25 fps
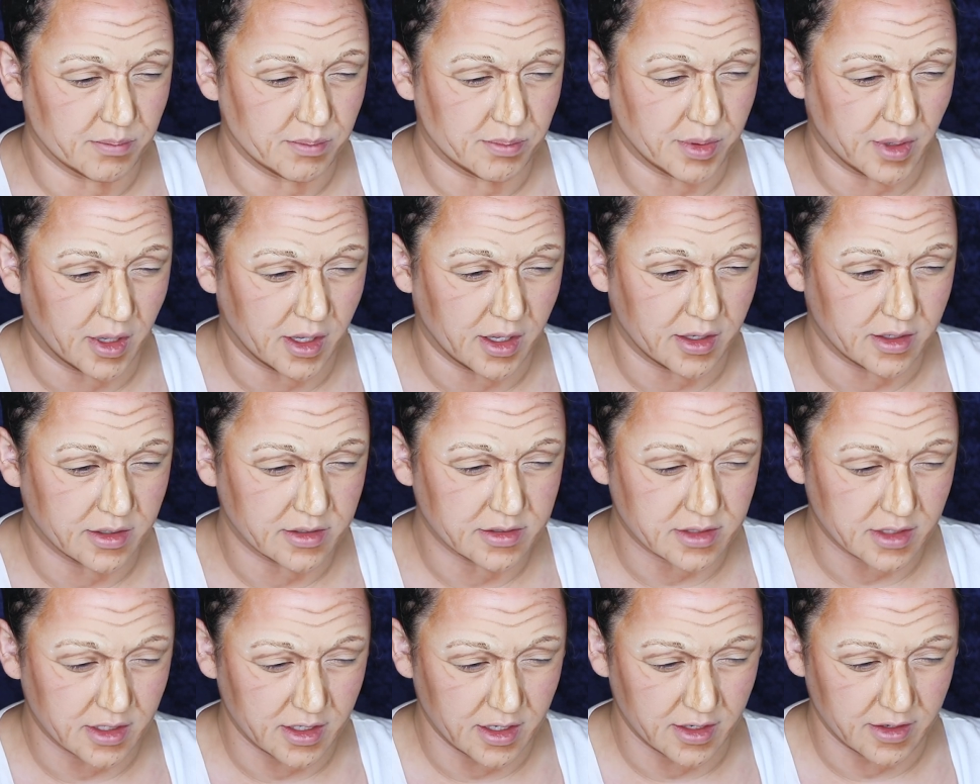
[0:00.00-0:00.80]

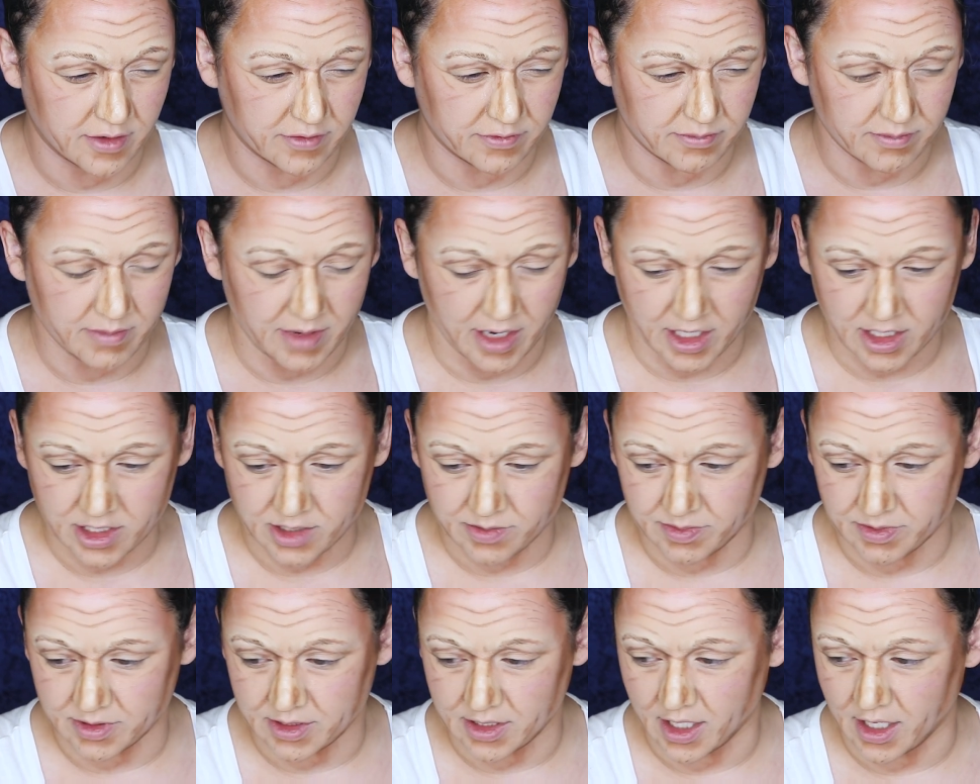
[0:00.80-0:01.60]
balls of
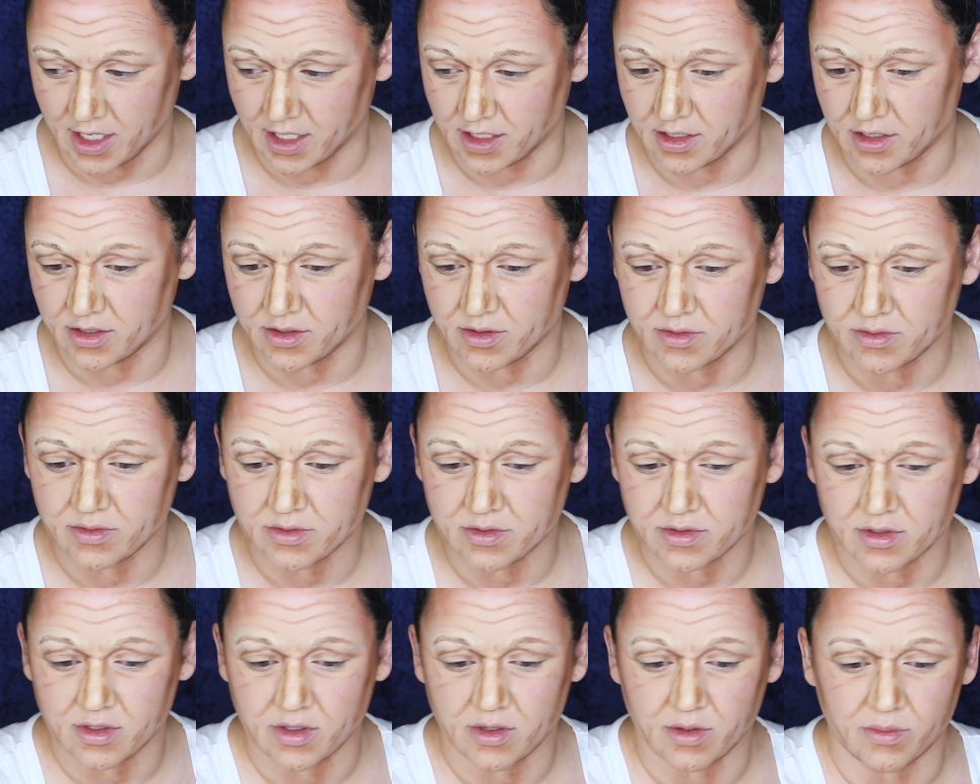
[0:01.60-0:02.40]
mashed
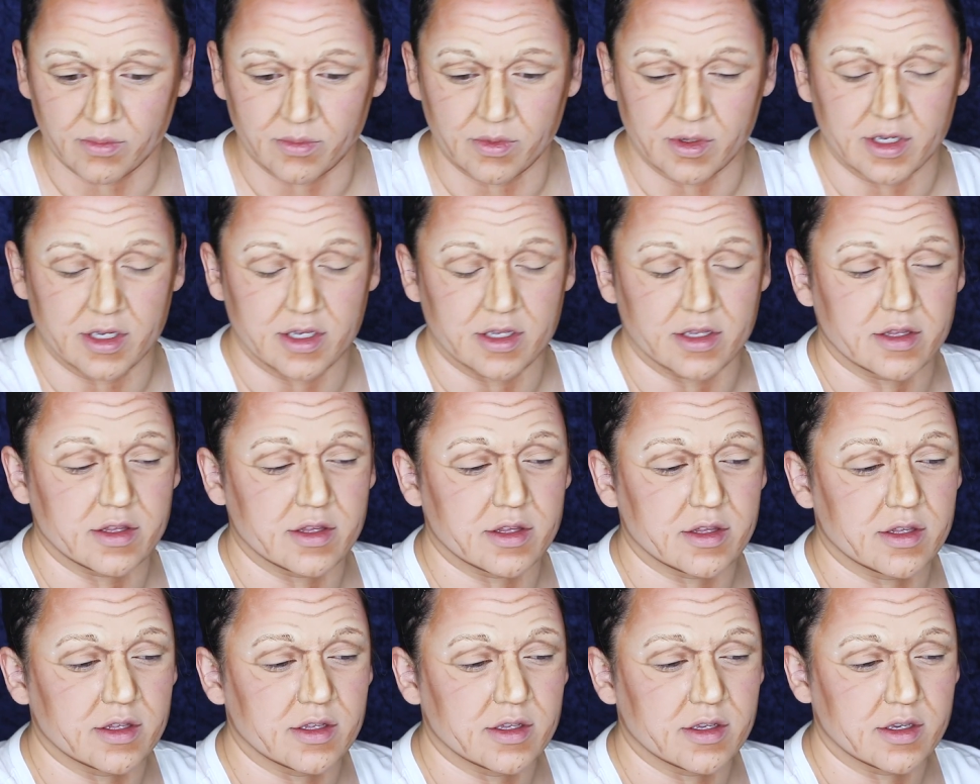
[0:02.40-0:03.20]
potatoes
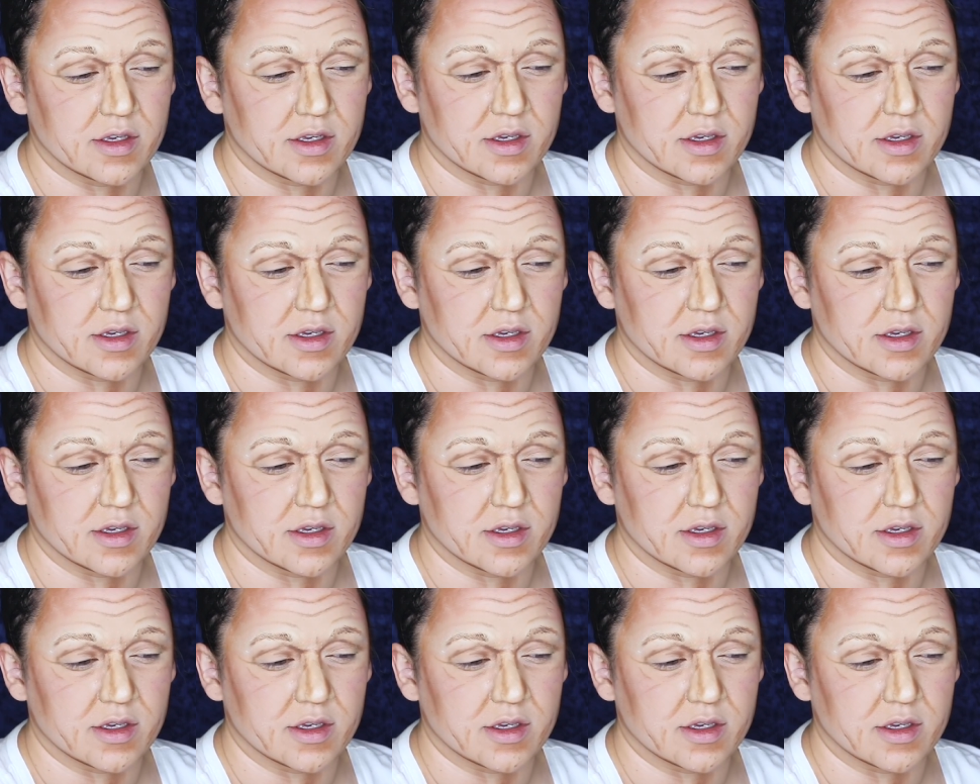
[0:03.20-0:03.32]
with